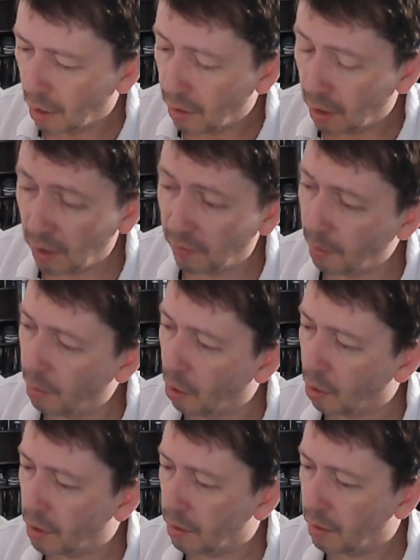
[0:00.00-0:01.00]
Lovely
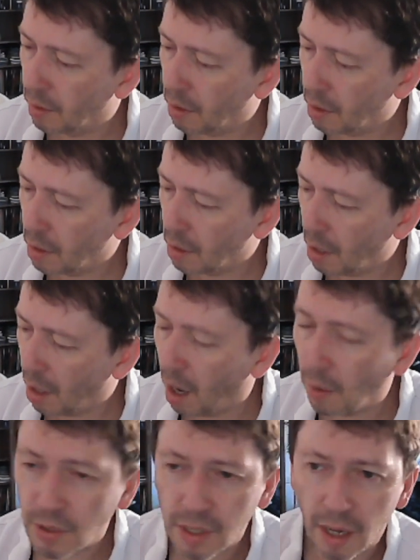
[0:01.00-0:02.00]
book. I
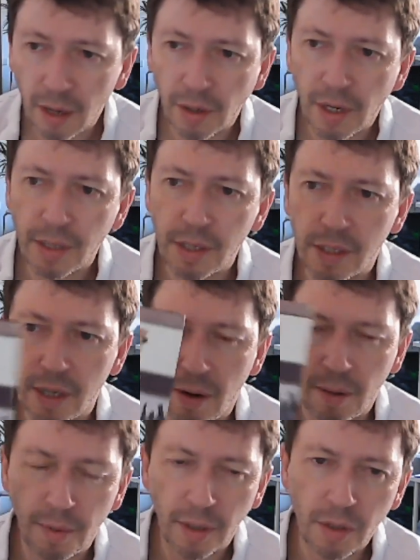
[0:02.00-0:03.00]
would say unnecessary,
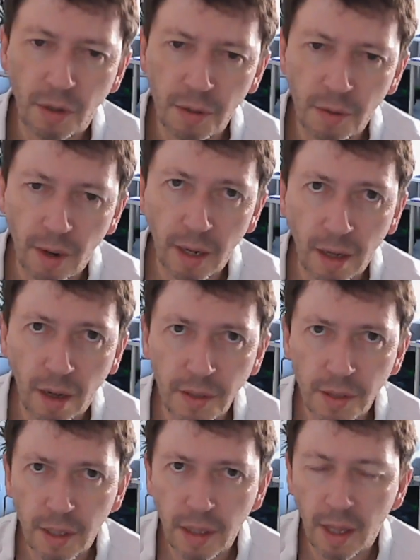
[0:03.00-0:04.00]
but it's got some great
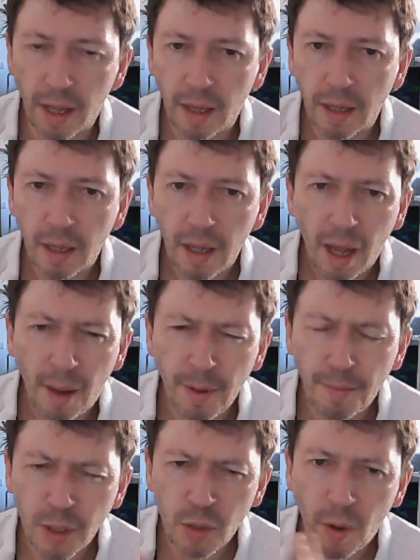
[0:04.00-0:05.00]
guidance in there. I mean,
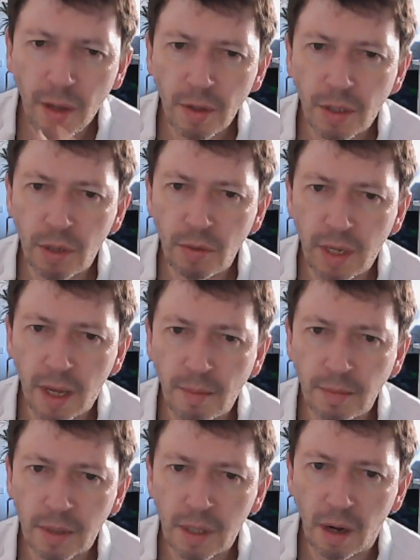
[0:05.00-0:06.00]
between the two
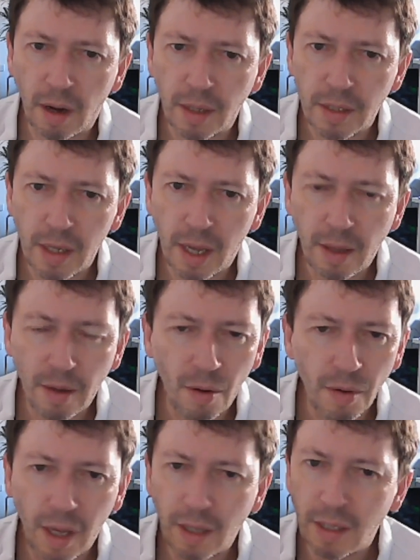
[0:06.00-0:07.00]
DMs guides,
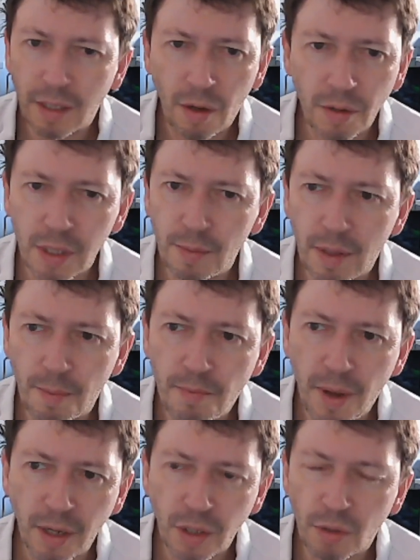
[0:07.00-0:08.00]
it's got some of the
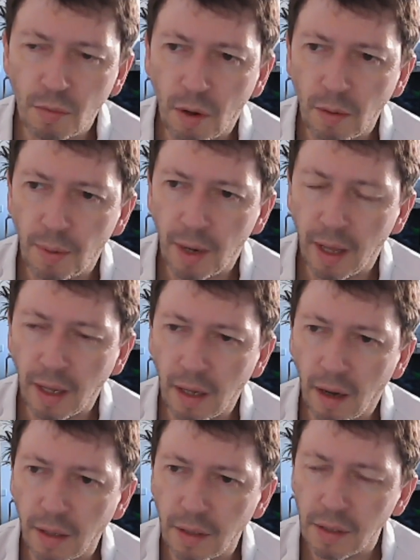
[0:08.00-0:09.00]
best role-playing
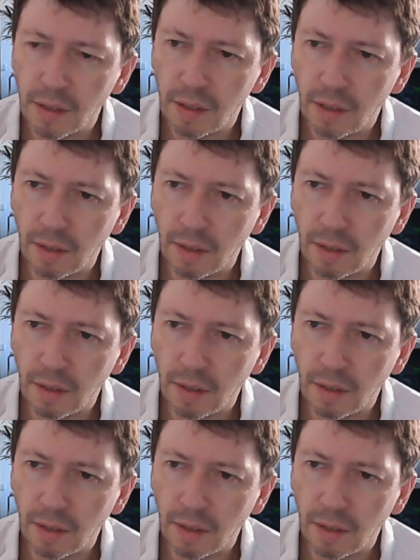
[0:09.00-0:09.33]
guidance